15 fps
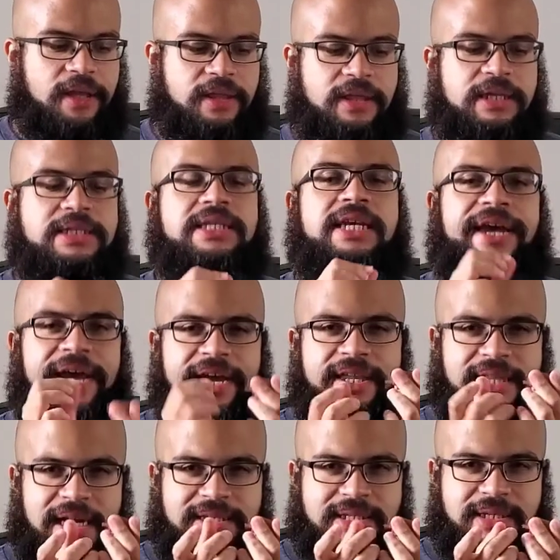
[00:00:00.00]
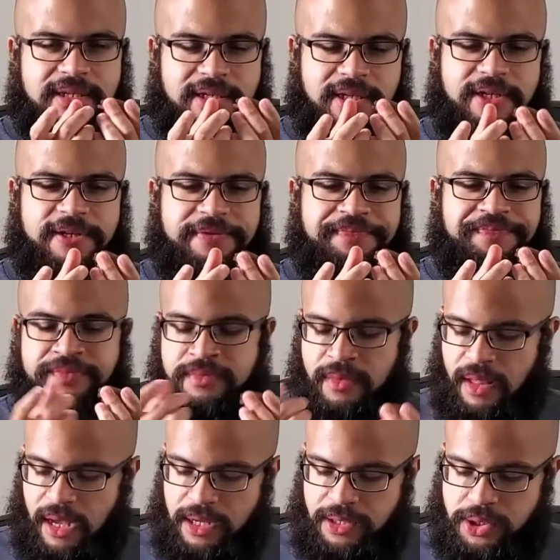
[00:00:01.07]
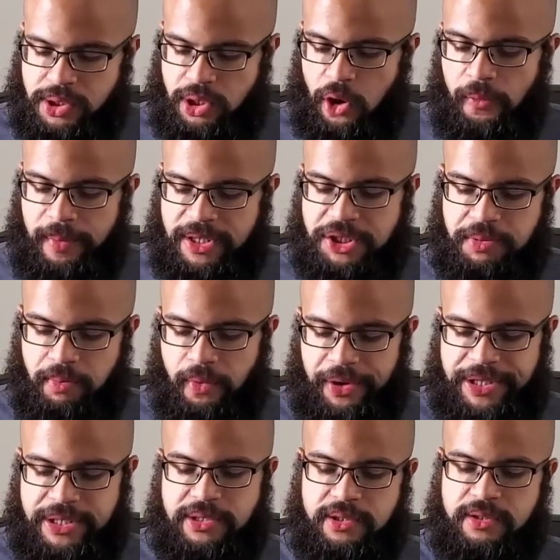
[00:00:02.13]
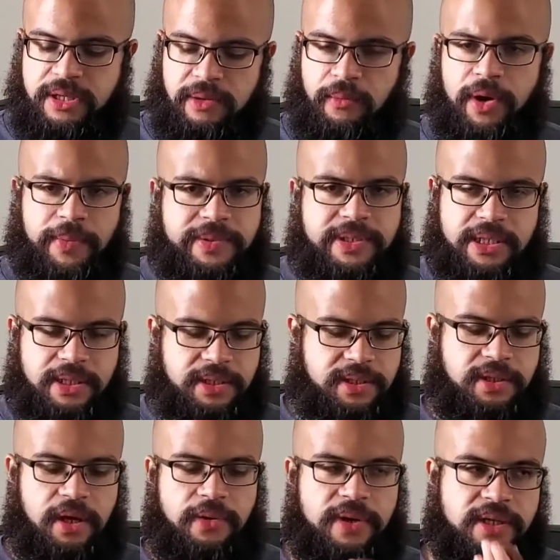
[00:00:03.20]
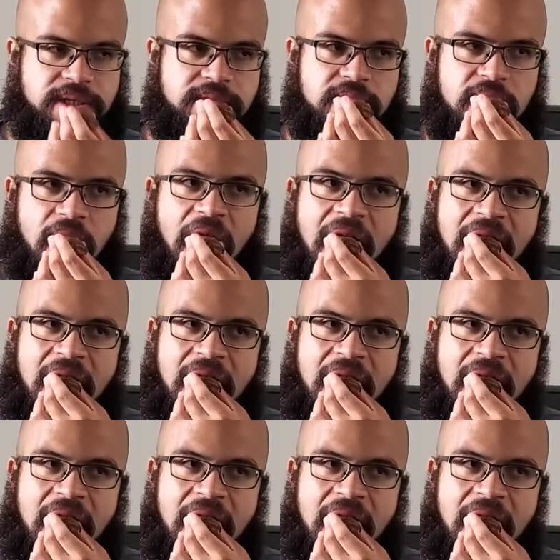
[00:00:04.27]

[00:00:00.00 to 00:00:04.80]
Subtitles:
This cake that's in here is so much moister than what was in this donut stick.